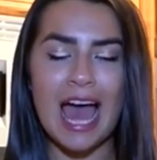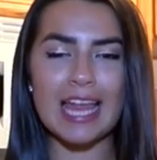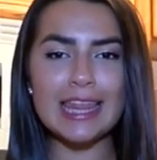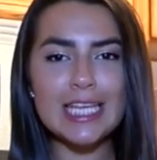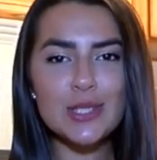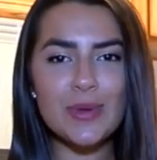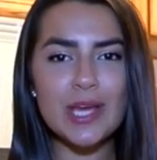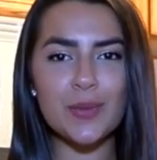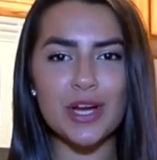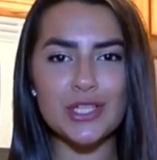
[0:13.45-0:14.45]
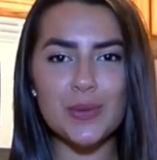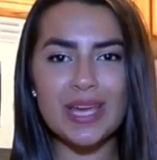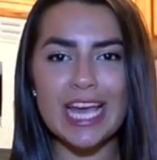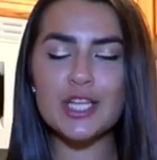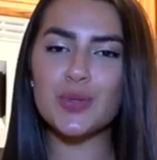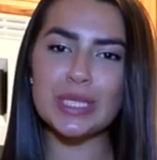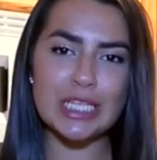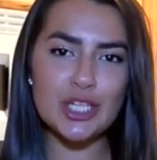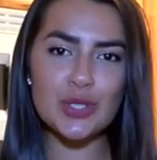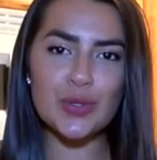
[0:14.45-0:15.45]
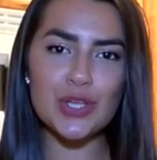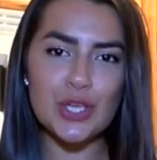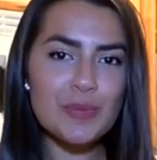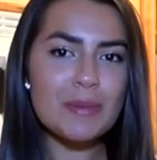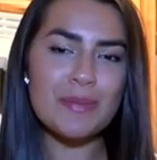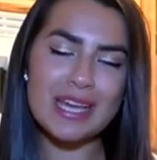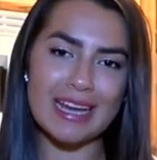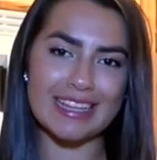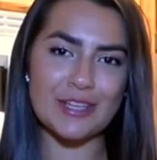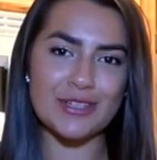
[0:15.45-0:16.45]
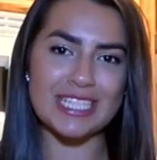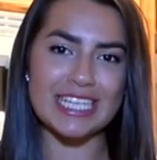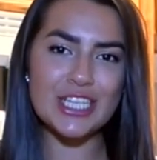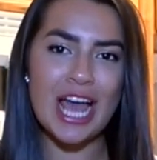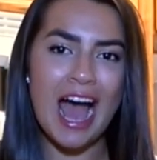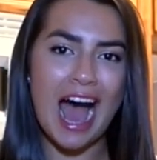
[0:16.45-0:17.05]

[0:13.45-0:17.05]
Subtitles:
and this week we are doing a traditional Cuban picadillo dish.